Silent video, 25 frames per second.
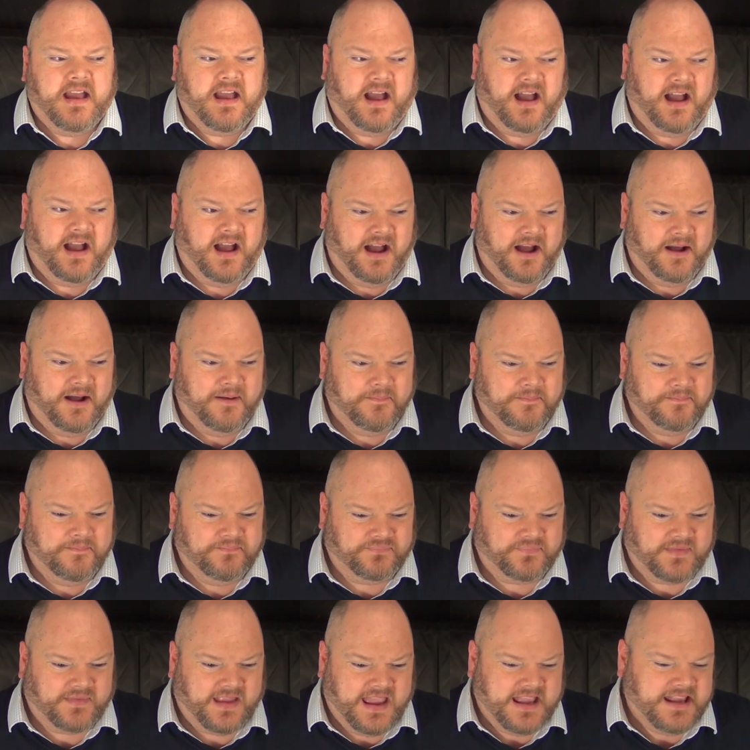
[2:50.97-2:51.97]

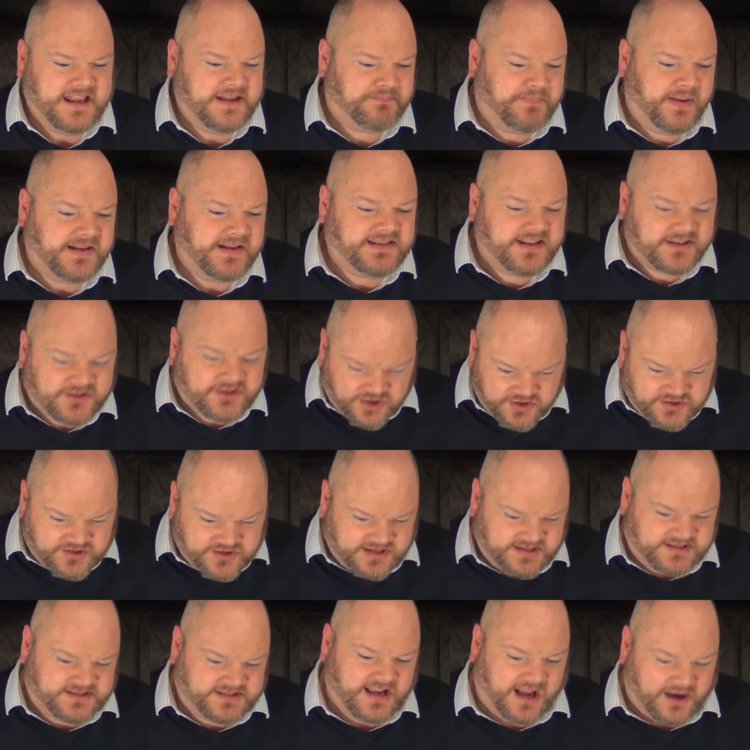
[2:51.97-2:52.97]
it positions
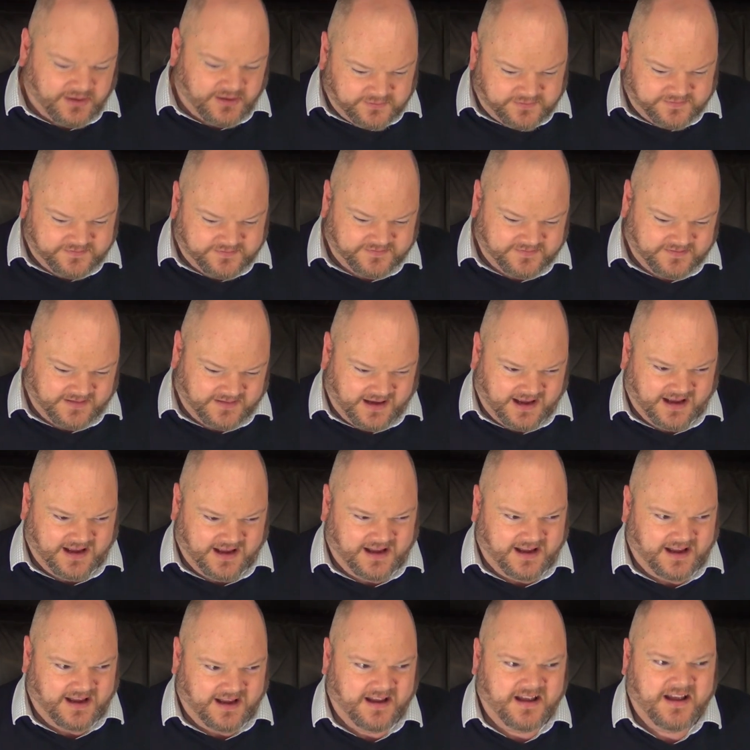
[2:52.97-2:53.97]
itself
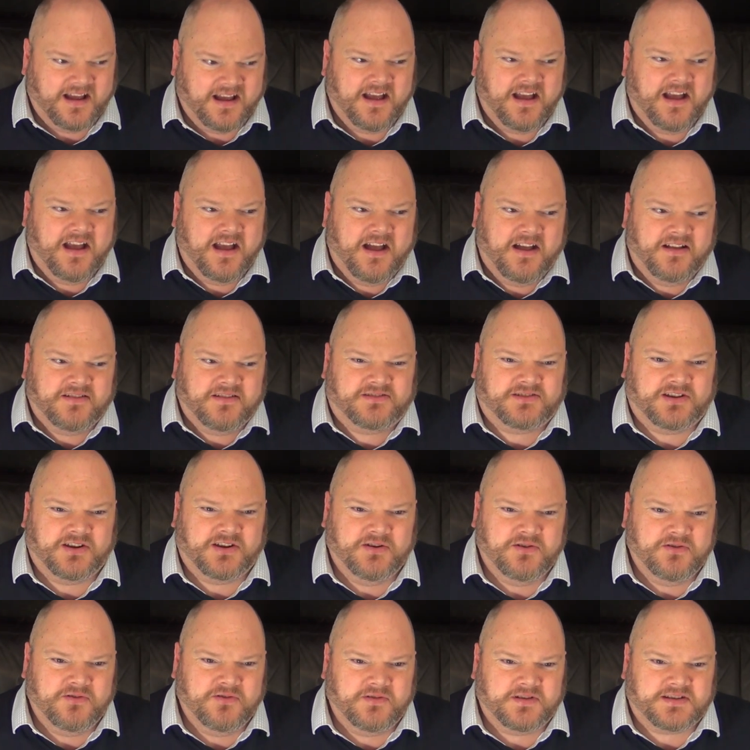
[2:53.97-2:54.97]

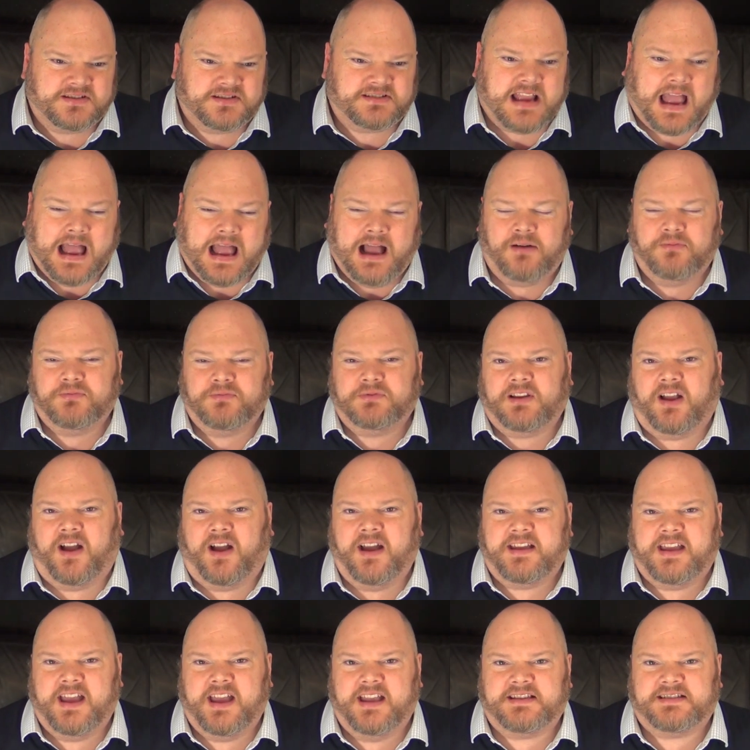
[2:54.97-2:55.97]
to sound
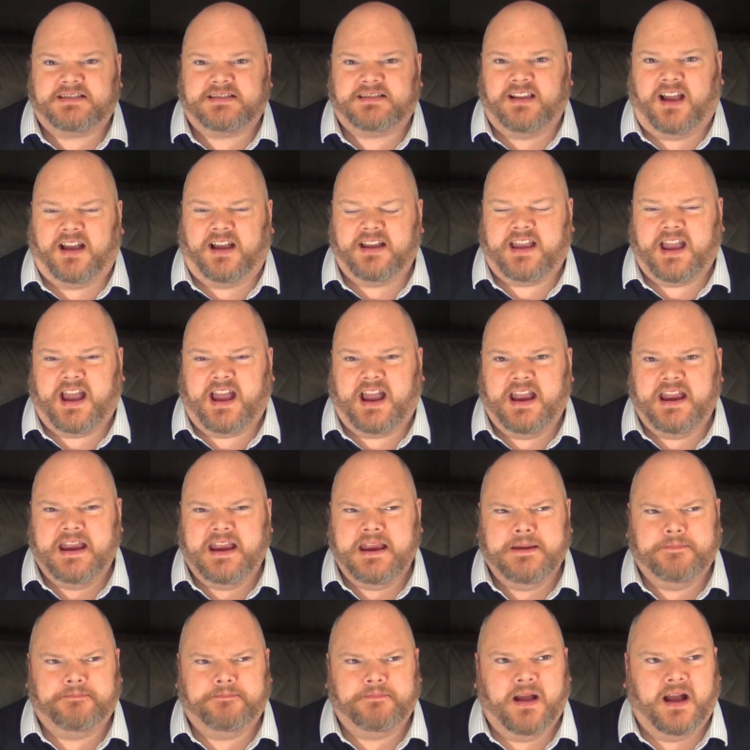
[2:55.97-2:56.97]
like it's like
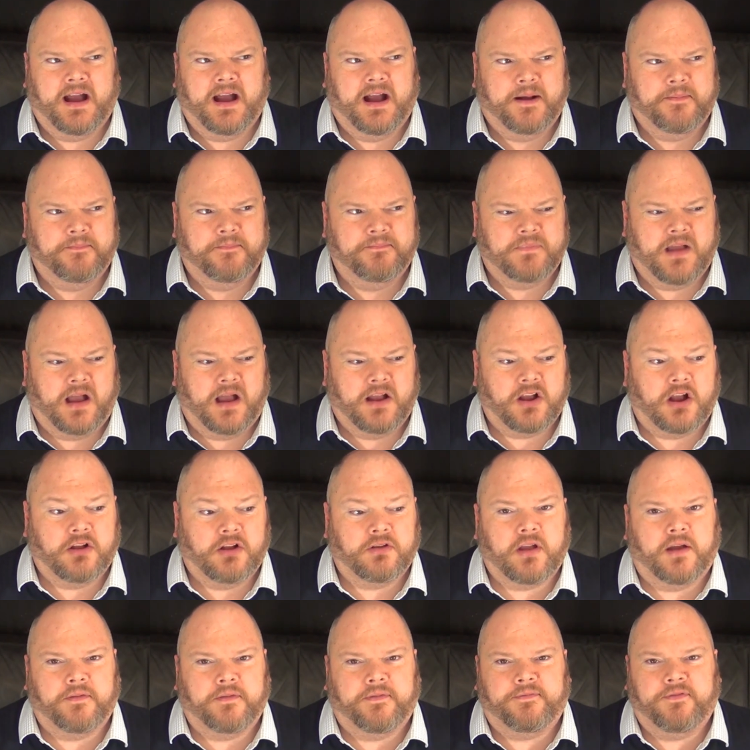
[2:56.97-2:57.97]
a
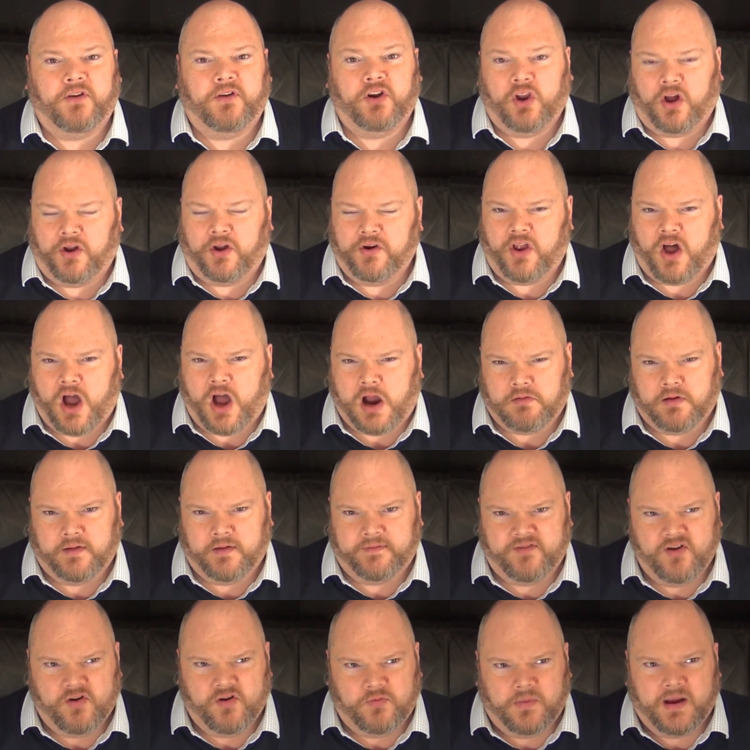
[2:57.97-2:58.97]
full-on horror
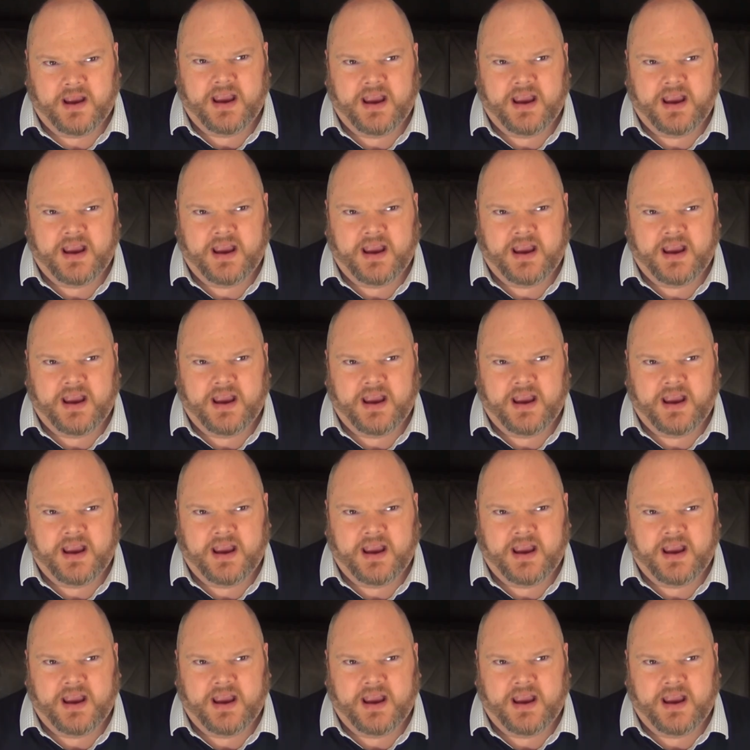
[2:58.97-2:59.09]
film.